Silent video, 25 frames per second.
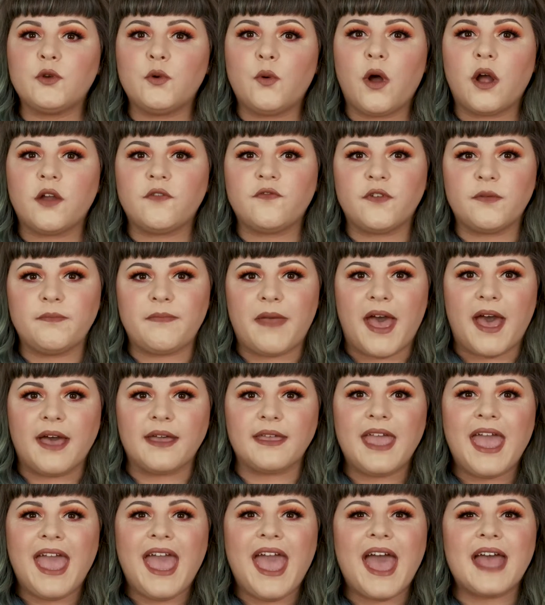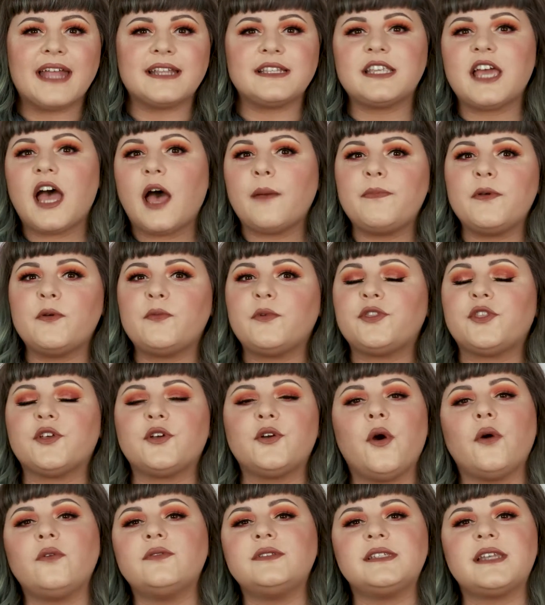Noir from MAC and top it with a
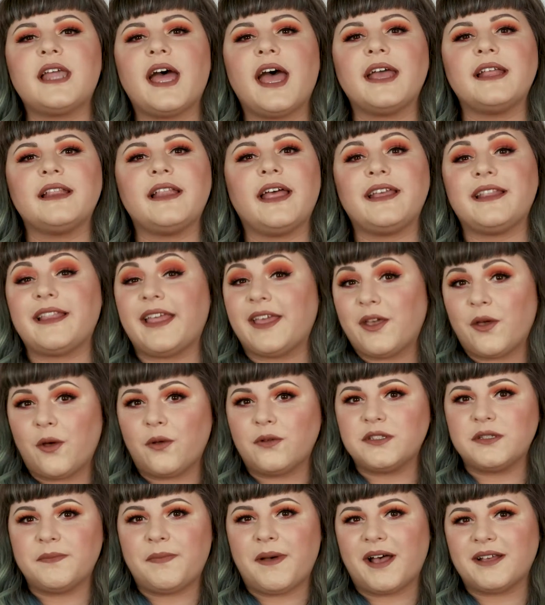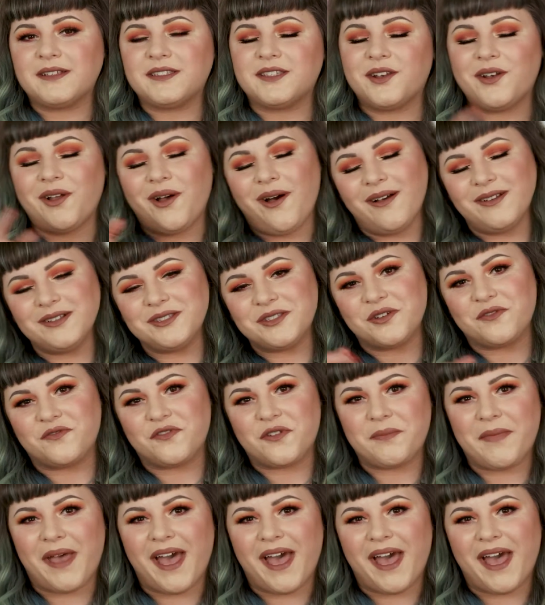golden highlight like Gold Deposit, also from